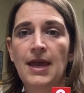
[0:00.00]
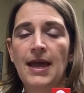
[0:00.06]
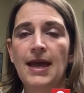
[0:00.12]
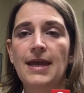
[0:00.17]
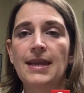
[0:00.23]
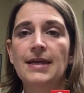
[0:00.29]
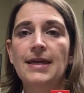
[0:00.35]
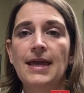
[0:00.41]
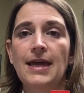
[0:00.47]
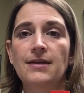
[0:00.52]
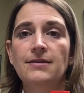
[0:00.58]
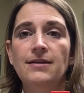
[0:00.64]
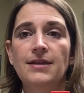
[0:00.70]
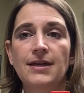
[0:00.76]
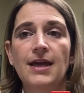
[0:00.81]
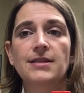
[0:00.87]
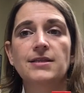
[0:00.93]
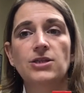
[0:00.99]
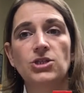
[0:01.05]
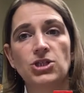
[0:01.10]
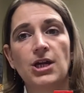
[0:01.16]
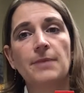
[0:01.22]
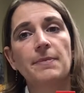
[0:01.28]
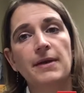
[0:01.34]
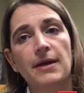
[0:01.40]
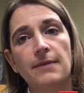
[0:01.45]
And again, the guess and
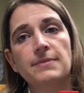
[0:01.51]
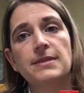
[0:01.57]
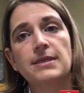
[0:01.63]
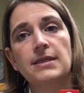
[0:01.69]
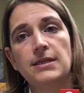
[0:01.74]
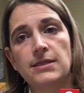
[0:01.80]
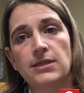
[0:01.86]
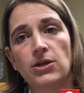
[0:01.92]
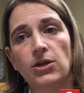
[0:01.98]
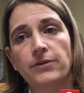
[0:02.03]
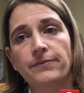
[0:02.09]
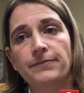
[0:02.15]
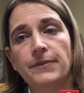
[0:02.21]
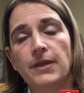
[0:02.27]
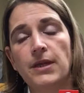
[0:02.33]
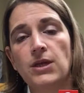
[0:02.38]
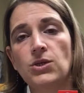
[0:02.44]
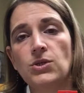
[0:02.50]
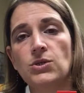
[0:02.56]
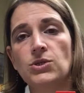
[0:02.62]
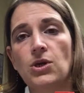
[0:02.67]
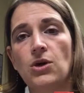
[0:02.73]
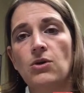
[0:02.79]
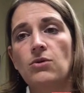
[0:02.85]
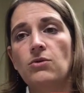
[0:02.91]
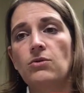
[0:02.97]
check becomes easier.
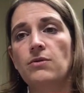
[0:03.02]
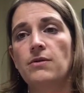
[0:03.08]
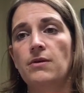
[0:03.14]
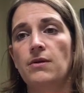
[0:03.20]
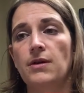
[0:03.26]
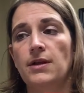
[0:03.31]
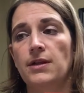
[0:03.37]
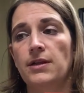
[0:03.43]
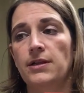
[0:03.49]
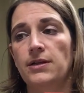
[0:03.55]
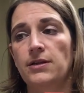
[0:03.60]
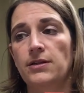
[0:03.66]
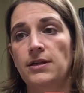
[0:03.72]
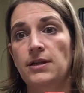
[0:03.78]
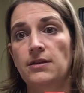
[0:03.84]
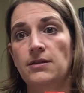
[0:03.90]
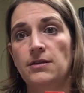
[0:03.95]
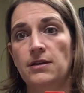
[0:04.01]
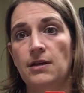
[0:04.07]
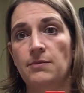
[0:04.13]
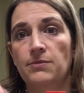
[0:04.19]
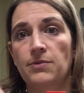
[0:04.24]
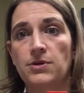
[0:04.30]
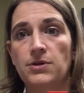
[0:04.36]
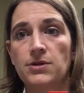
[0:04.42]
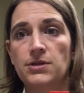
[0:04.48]
So clearly the
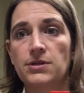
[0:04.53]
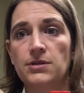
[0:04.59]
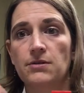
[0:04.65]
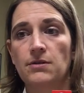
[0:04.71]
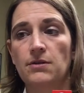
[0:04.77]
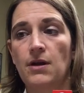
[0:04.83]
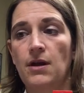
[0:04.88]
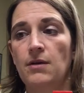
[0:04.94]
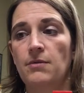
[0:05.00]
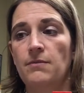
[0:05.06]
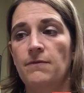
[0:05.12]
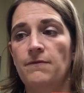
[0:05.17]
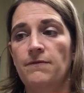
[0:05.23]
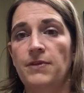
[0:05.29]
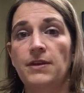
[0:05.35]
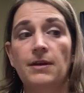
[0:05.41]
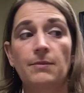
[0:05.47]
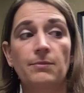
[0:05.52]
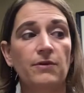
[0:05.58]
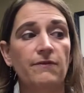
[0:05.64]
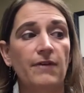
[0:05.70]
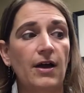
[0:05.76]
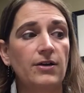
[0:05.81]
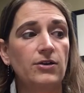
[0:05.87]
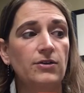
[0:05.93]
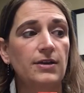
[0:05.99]
number
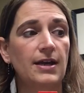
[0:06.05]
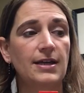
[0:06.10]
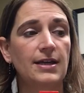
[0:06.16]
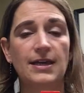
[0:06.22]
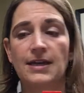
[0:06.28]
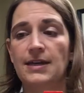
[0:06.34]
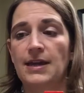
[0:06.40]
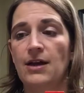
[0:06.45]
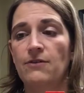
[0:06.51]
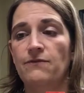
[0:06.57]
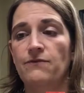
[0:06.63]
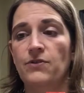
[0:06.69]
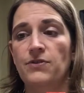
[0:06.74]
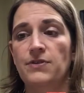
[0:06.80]
value that I get now for